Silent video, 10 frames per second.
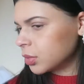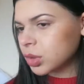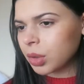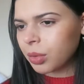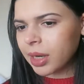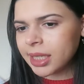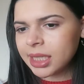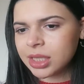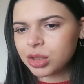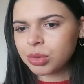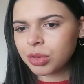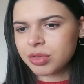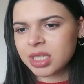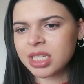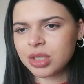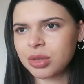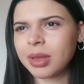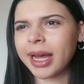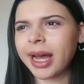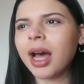So I need to obviously do
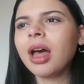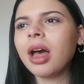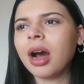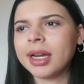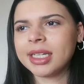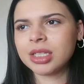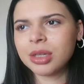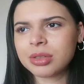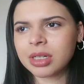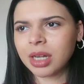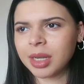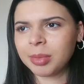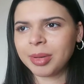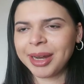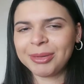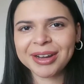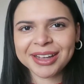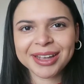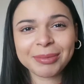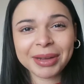that. I need to go to the library. When
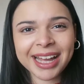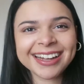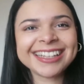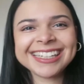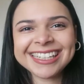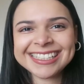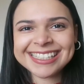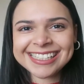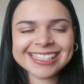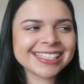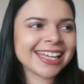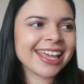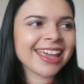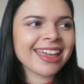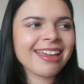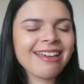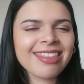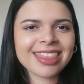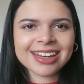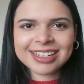I get back, I need to eat tea.
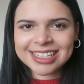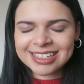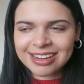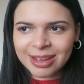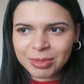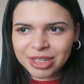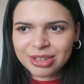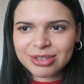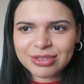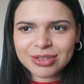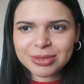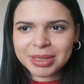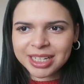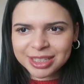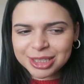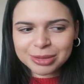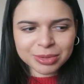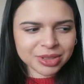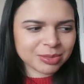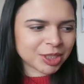Then I need to iron my uniform. Then I do
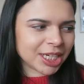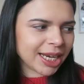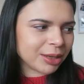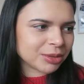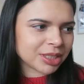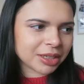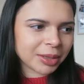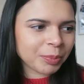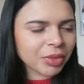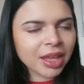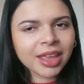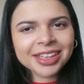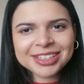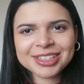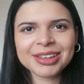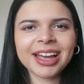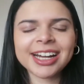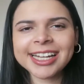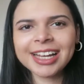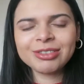want some chill out time. So yeah,
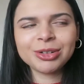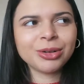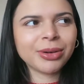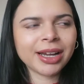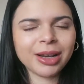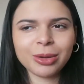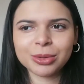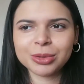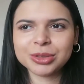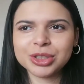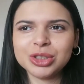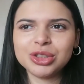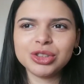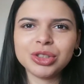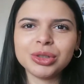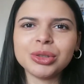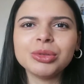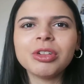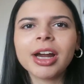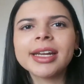I have got quite a lot to
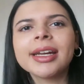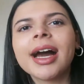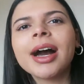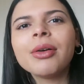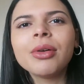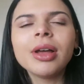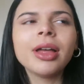do right now.